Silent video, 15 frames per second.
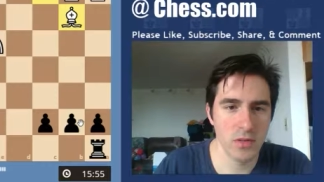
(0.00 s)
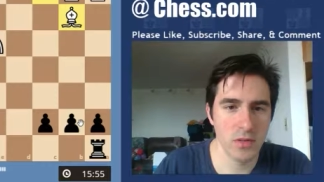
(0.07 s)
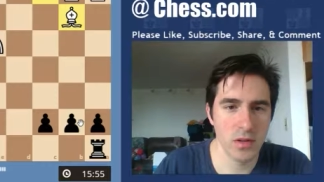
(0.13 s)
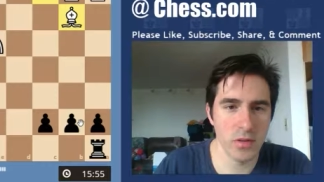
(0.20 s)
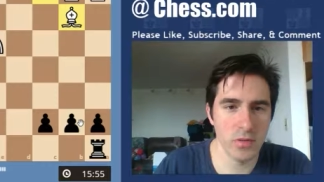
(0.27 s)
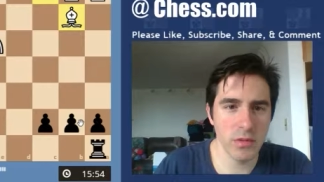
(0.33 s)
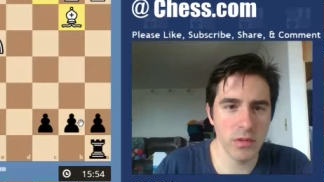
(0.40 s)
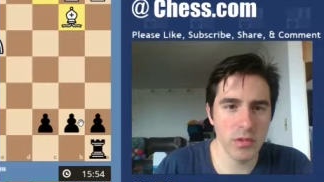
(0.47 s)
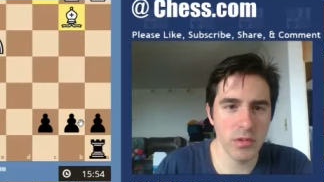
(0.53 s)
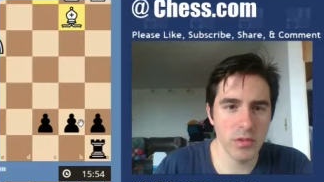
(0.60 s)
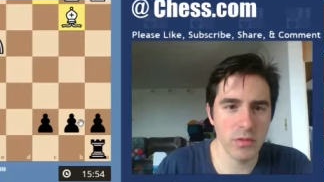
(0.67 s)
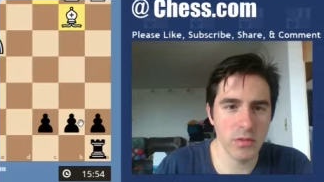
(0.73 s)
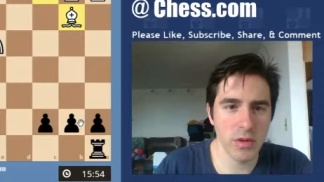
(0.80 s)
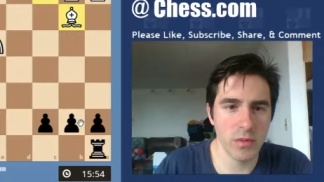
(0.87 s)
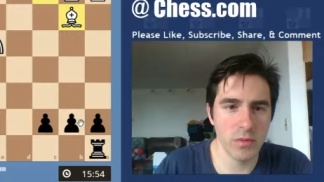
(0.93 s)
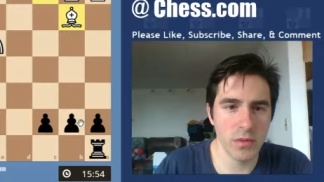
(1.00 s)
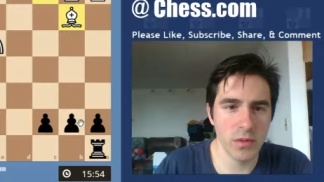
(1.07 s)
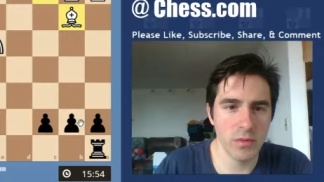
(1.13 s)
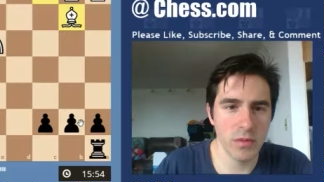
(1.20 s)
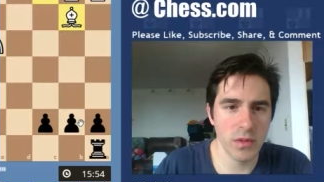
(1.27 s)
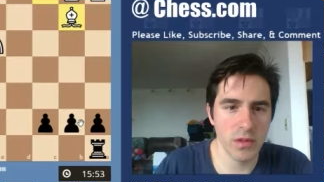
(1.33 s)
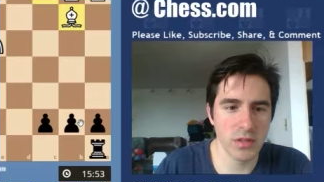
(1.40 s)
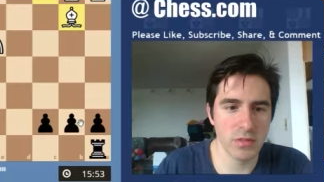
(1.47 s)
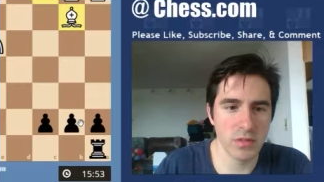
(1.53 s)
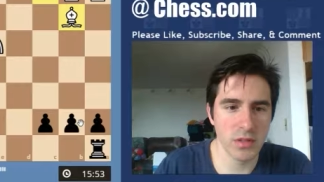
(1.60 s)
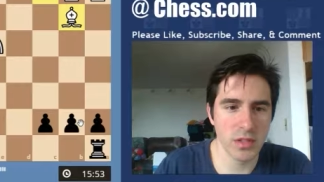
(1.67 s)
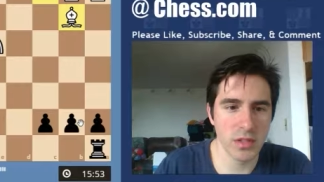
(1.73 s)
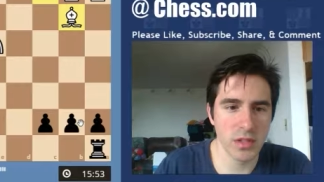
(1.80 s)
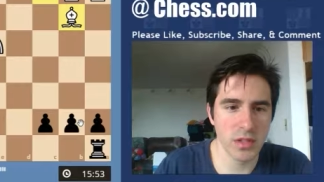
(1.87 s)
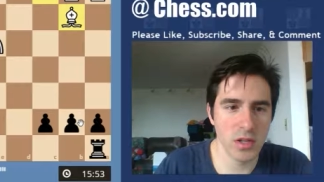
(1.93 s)
Not really sure what I'm doing in this
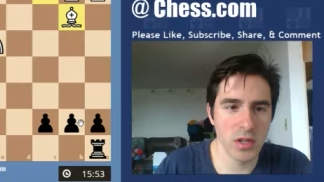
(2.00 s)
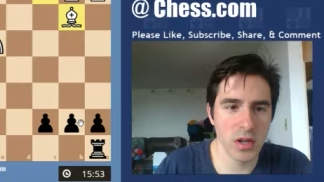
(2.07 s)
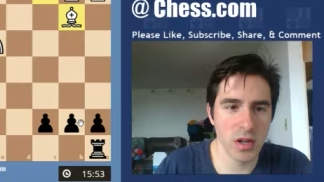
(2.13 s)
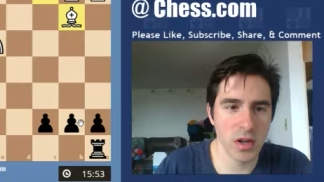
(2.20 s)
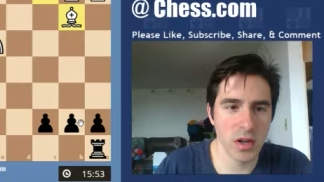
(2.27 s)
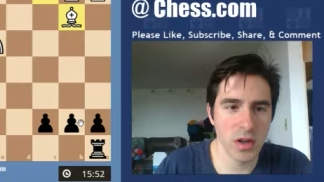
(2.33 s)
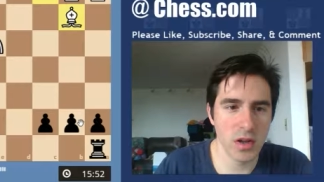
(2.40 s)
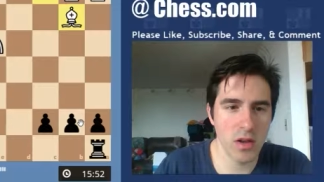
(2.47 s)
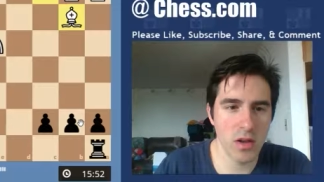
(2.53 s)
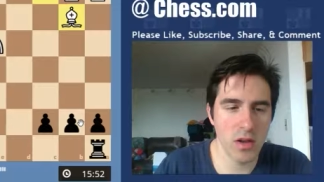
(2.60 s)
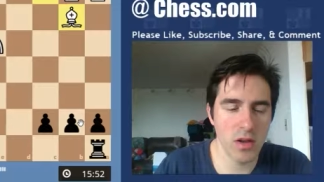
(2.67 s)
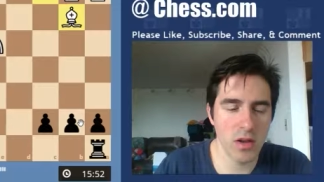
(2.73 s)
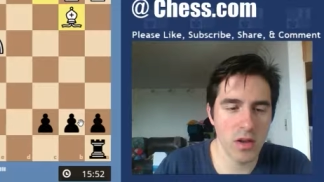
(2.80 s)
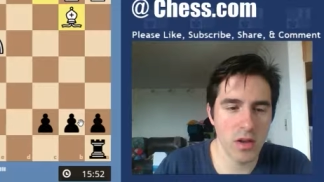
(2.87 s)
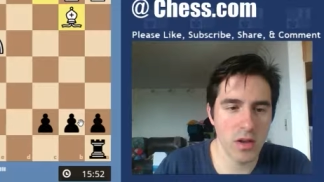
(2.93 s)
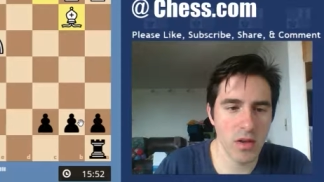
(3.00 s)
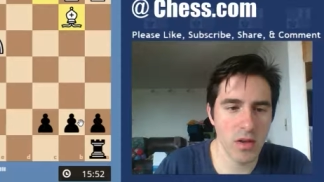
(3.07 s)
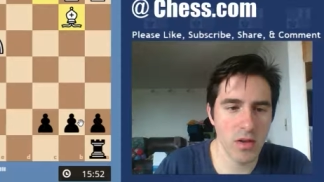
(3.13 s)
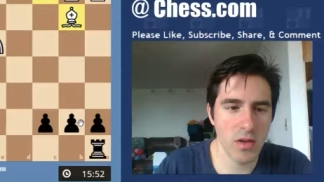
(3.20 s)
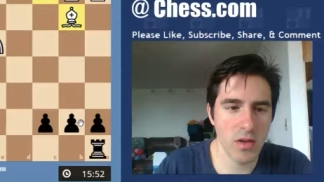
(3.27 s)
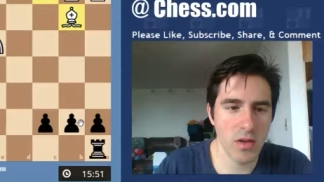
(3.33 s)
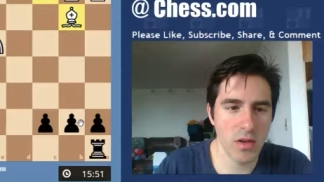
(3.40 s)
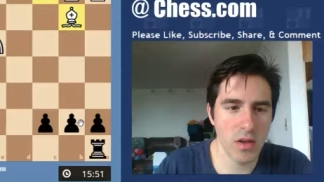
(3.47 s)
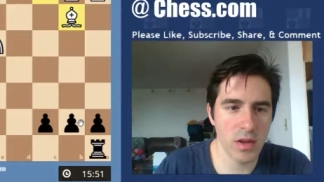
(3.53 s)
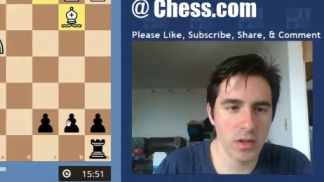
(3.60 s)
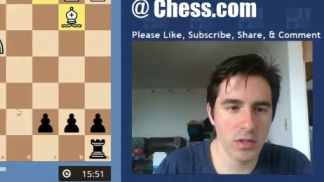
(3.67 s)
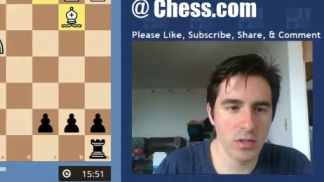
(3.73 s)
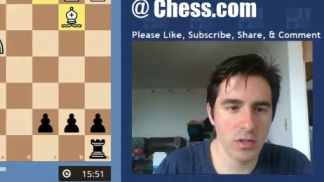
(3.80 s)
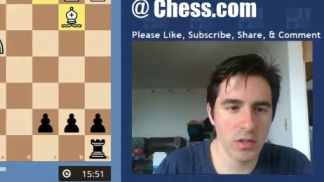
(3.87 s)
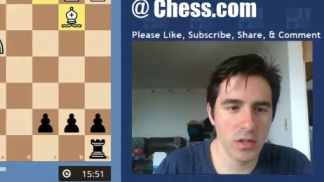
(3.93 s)
position,
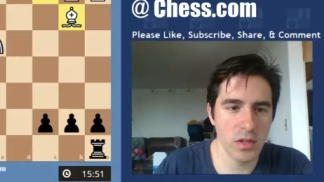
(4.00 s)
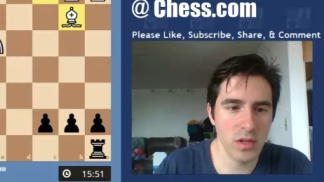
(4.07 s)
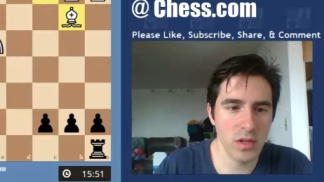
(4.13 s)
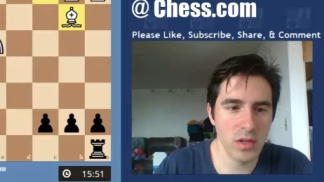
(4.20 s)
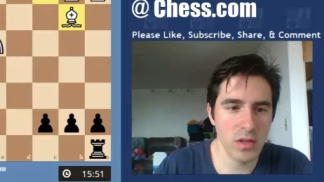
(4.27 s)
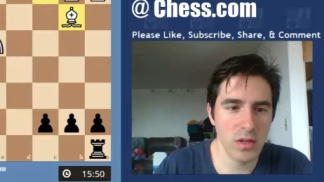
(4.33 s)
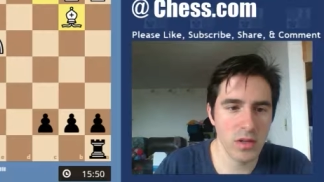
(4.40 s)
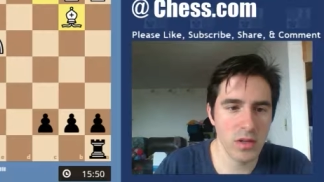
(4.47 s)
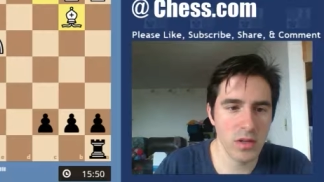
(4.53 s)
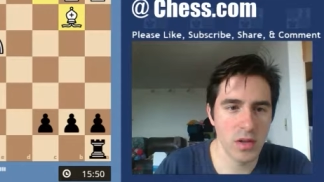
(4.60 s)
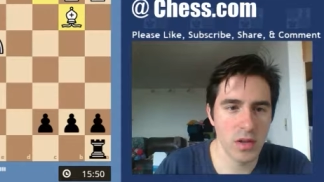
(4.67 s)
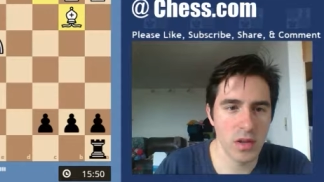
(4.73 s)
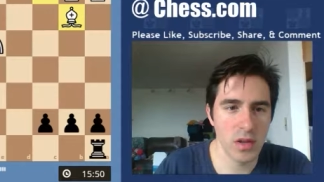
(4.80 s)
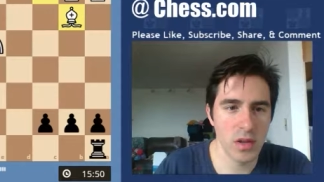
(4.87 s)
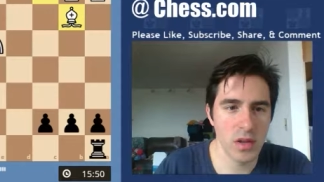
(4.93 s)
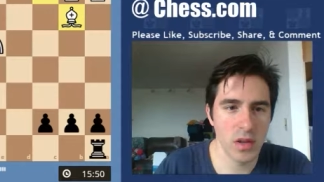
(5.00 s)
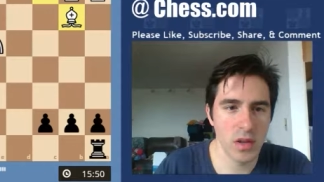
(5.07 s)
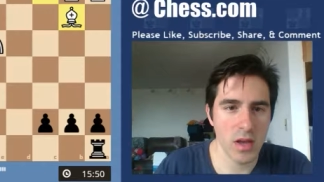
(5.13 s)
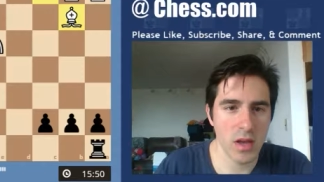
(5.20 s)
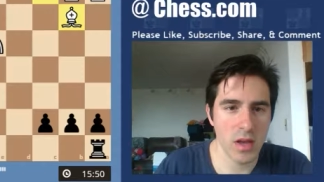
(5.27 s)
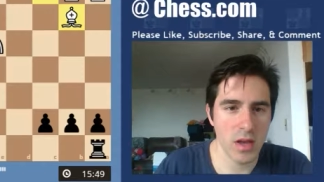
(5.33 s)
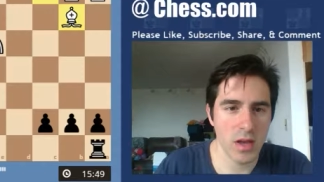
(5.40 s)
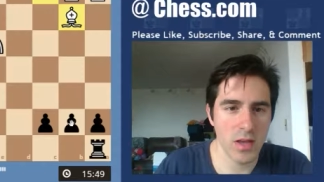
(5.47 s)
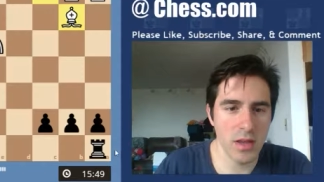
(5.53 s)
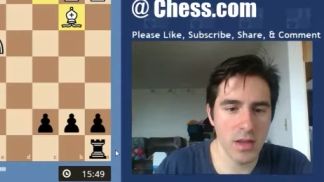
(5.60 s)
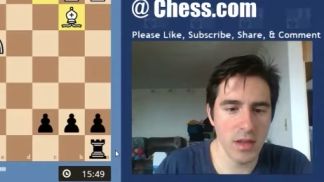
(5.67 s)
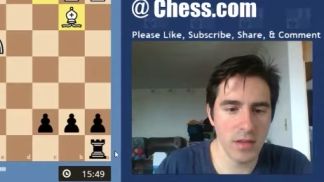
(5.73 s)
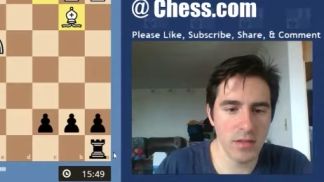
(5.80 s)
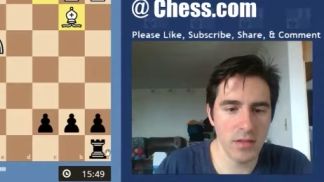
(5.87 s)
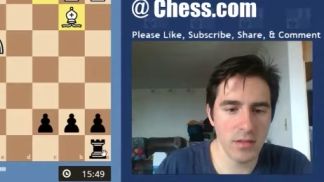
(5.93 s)
actually. I
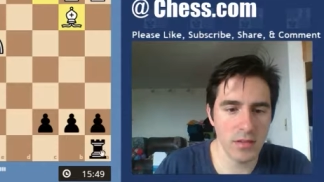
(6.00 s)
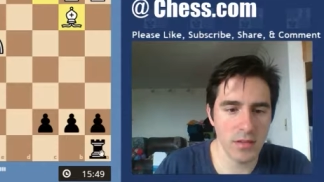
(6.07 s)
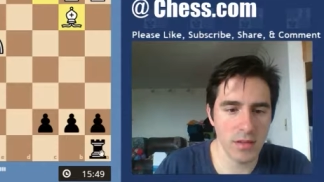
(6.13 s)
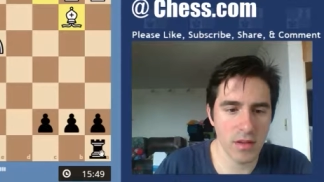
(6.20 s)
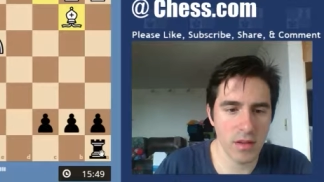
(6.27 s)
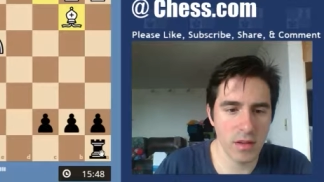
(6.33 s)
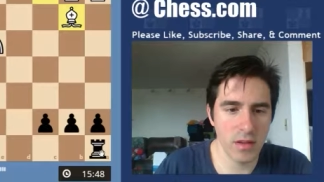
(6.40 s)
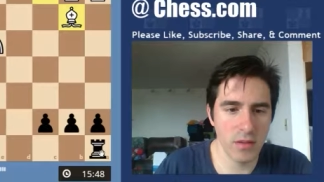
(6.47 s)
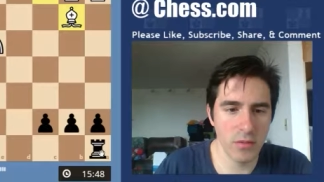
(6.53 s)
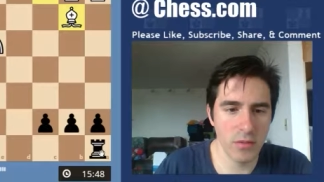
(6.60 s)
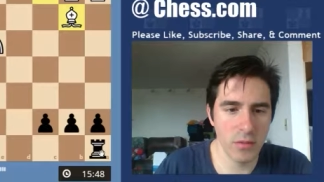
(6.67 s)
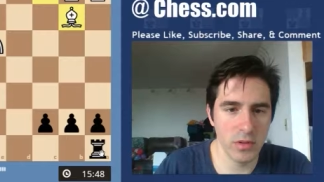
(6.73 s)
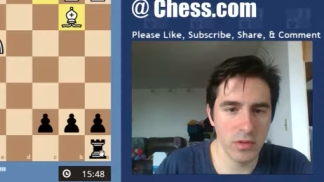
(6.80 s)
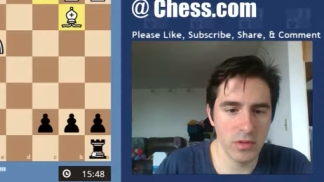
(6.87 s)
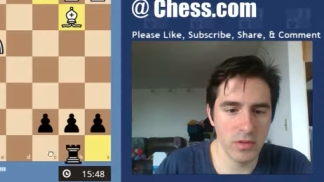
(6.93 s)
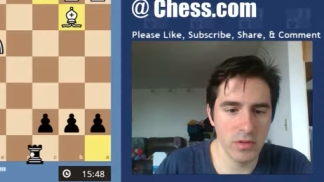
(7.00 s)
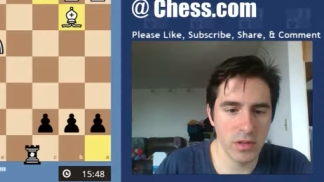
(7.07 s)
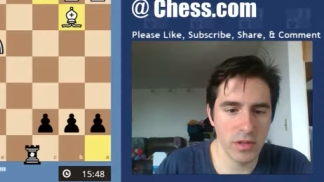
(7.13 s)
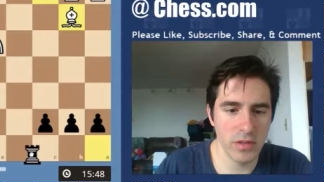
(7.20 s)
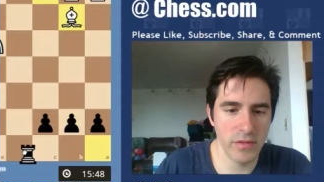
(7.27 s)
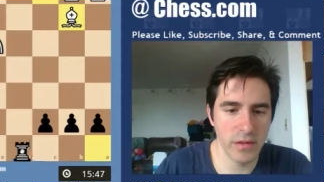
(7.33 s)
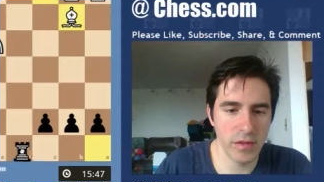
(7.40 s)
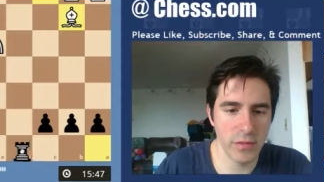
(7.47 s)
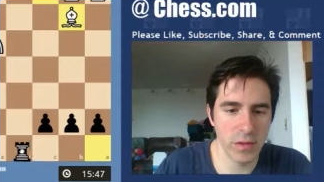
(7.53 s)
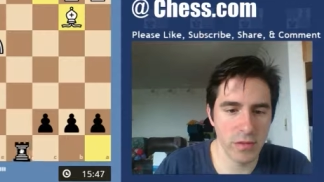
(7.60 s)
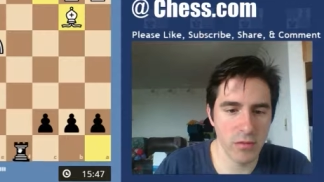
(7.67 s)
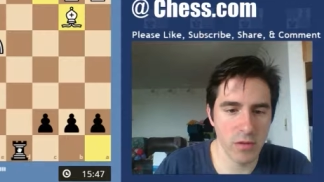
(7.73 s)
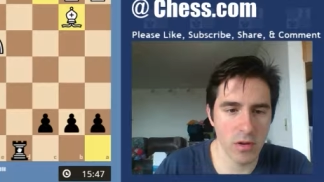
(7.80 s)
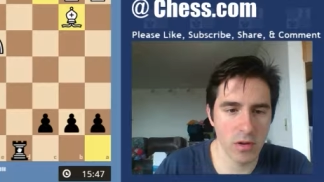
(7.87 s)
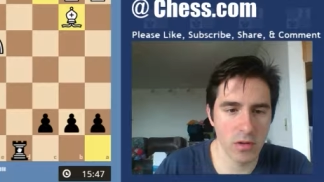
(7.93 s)
guess I will try and develop my
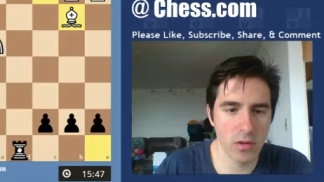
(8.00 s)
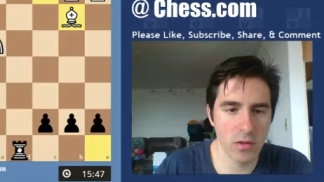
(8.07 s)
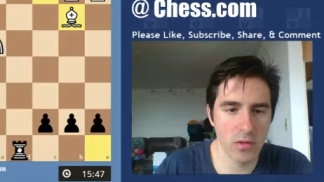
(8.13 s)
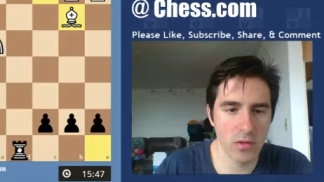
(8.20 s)
rook.